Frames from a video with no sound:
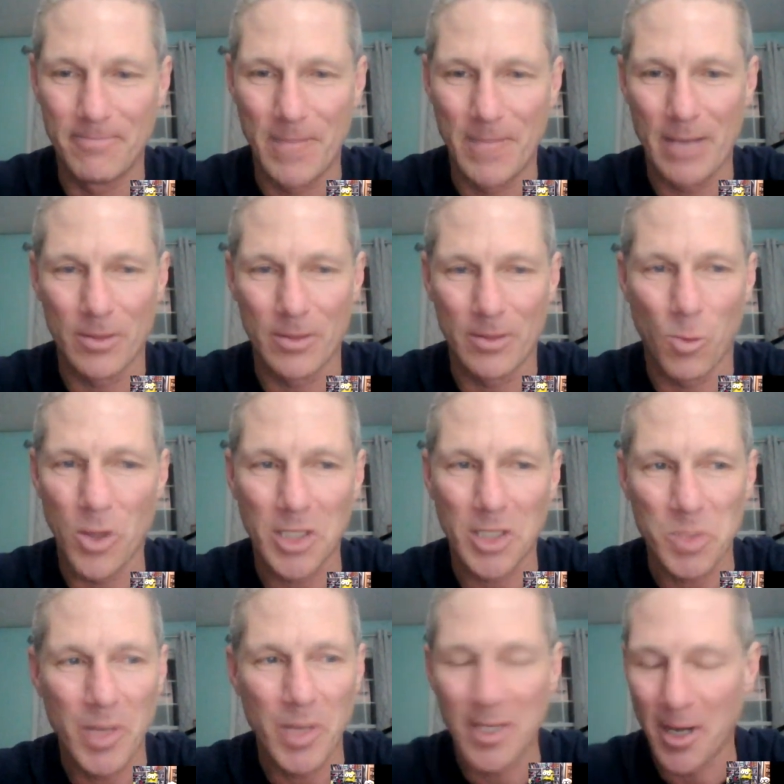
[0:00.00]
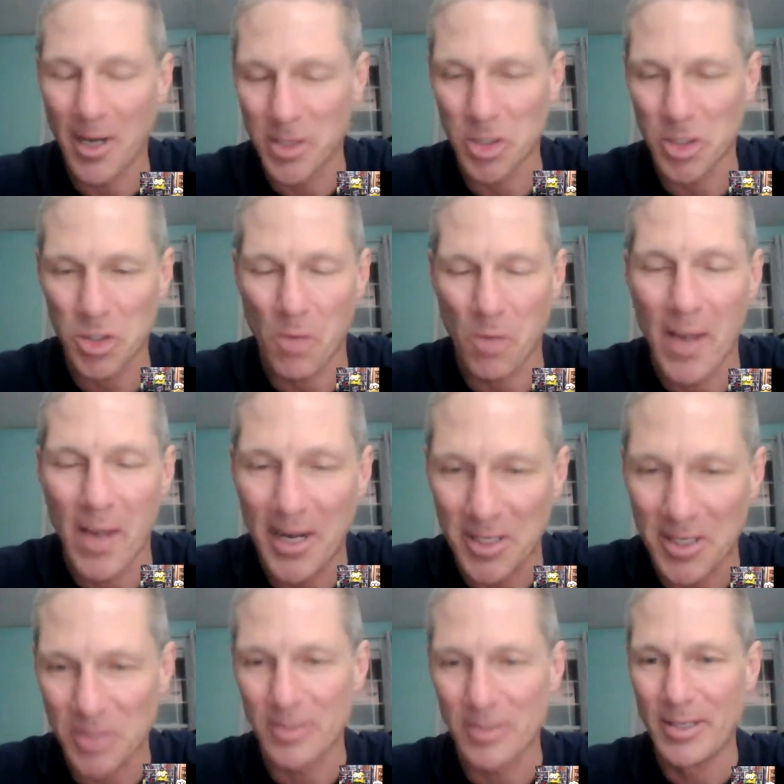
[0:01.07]
the work that's being done is just tremendous.
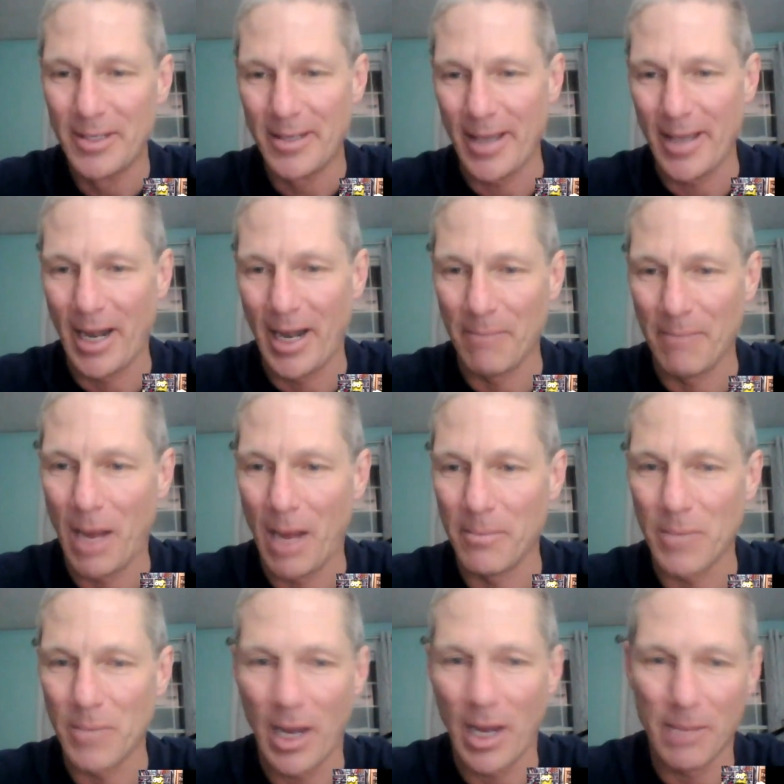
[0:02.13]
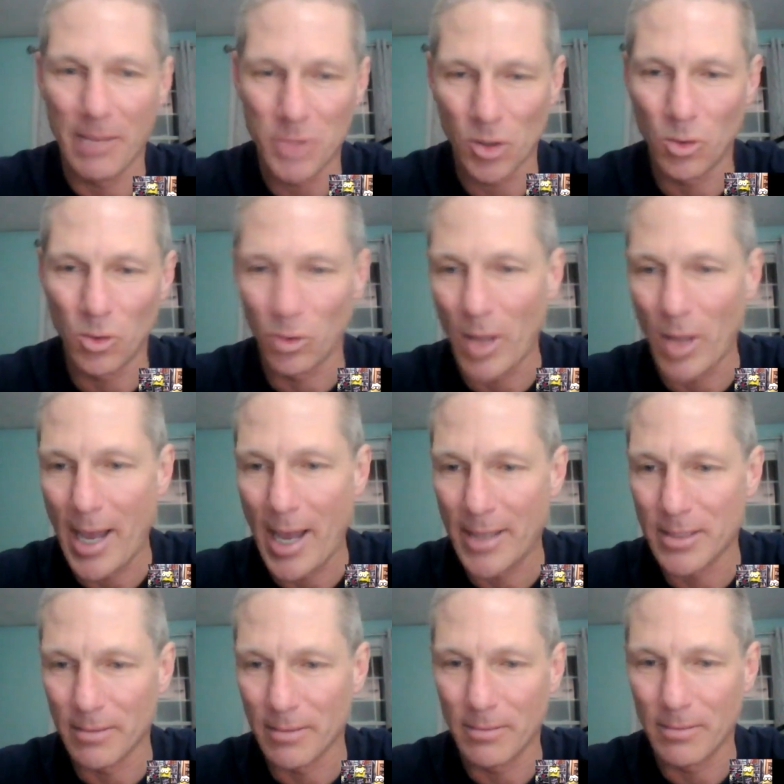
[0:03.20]
And I am so glad to,
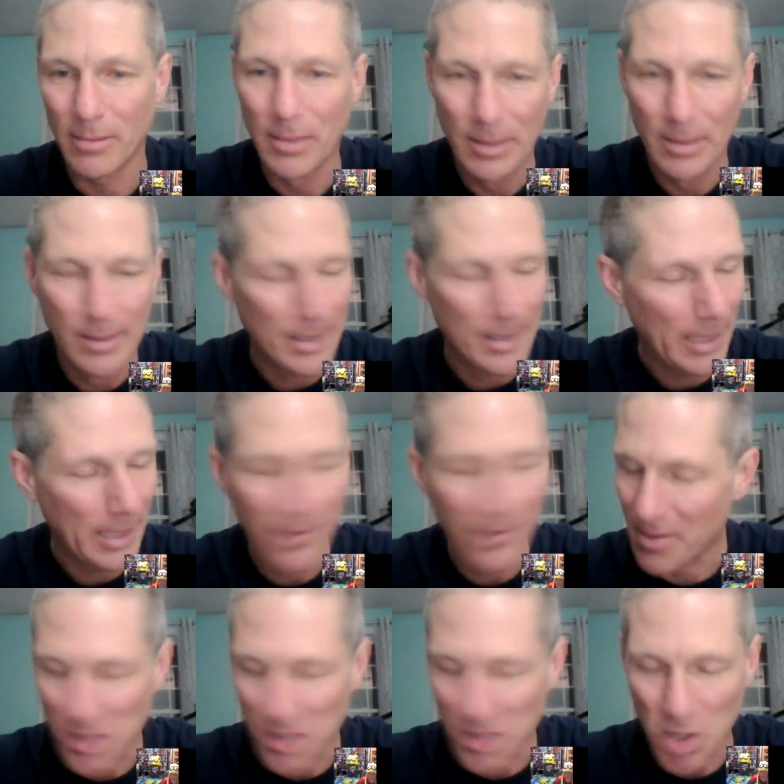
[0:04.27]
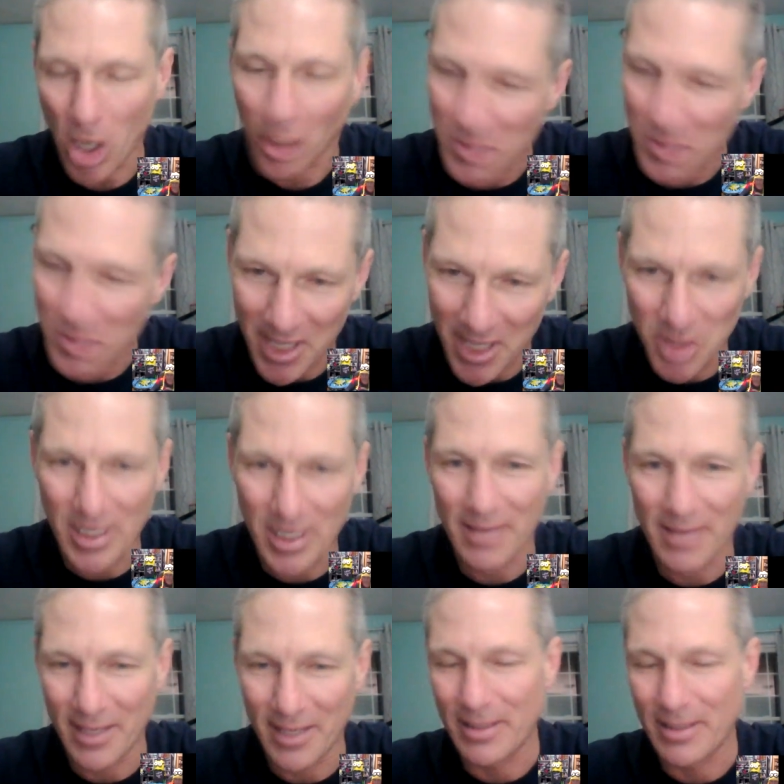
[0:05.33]
even under the circumstances
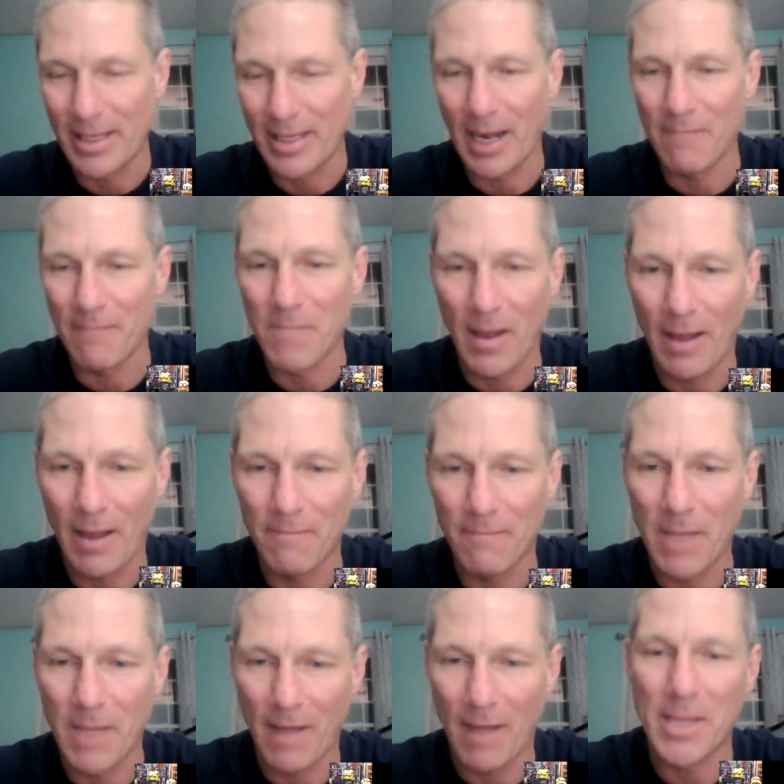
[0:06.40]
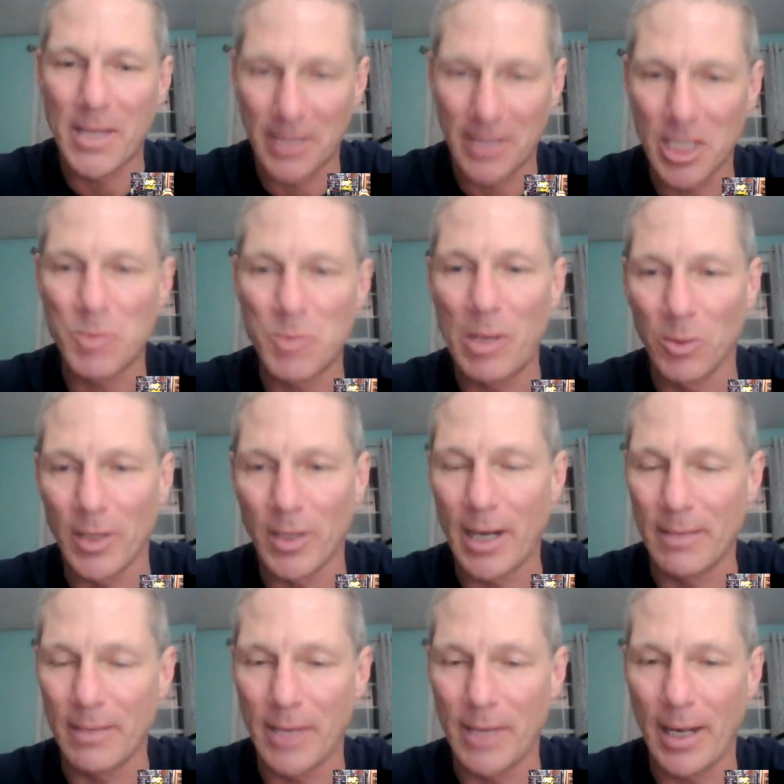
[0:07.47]
that I've met these people that
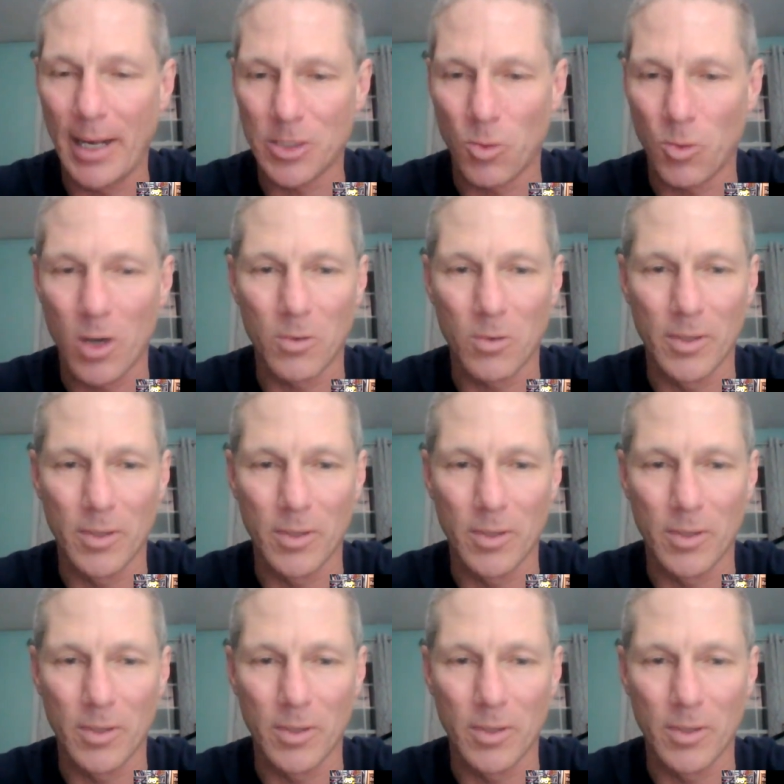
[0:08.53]
I get to work with.